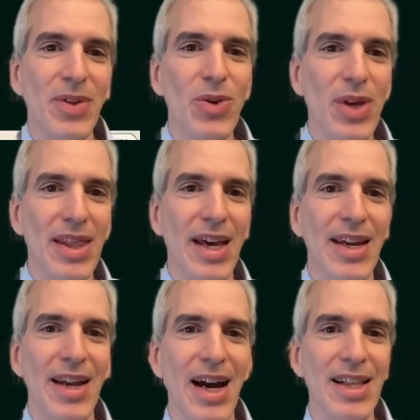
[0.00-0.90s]
You can
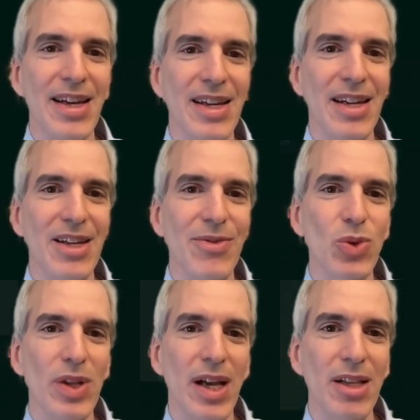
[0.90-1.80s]
then highlight an
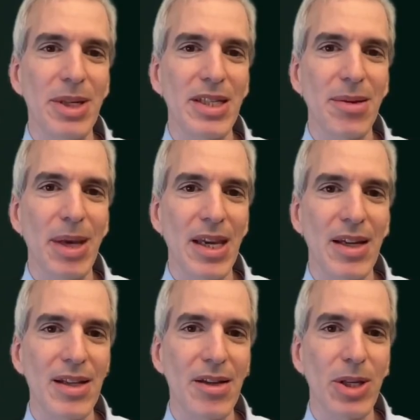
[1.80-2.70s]
individual element to make it
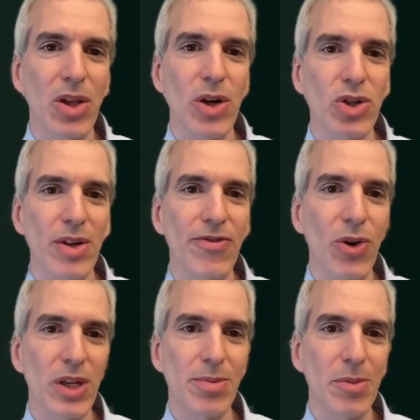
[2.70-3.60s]
a little bit larger and
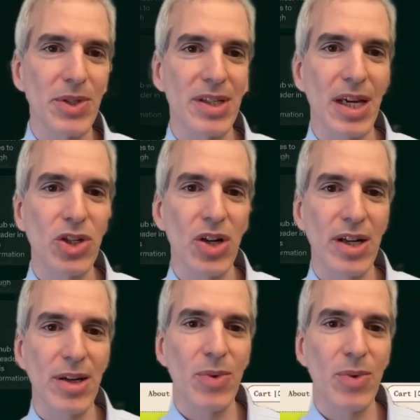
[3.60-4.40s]
focus people's attention on it